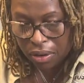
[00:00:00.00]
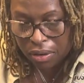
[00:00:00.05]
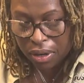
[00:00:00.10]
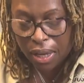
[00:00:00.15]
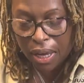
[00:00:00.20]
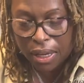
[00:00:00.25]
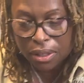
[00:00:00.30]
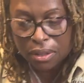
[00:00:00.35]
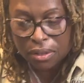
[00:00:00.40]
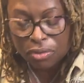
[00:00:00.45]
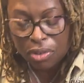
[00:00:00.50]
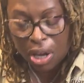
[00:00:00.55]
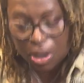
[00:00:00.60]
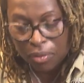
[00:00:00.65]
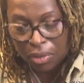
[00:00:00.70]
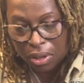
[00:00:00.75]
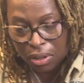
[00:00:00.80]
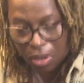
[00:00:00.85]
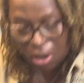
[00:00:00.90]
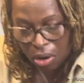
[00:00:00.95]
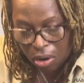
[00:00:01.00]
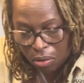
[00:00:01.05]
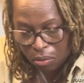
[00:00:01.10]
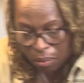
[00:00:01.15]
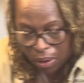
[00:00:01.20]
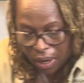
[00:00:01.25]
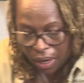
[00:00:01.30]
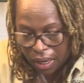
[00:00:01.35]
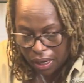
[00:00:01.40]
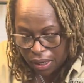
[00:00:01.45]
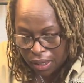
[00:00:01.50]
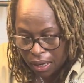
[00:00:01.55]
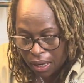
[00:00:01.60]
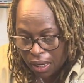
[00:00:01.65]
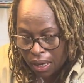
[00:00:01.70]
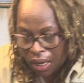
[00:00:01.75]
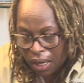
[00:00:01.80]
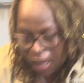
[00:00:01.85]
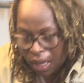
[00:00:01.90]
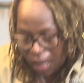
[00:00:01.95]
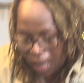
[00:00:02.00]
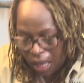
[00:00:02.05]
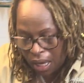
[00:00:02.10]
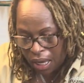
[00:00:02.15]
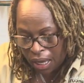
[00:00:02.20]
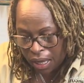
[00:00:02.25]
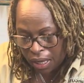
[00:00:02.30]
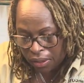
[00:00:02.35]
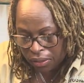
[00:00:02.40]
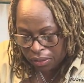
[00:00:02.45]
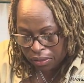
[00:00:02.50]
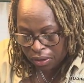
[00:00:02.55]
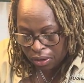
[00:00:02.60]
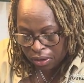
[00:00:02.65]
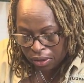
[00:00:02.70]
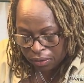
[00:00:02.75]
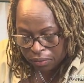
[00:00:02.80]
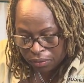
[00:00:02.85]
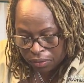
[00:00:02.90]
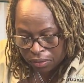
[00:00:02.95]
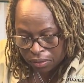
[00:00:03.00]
It has to travel a long way, and the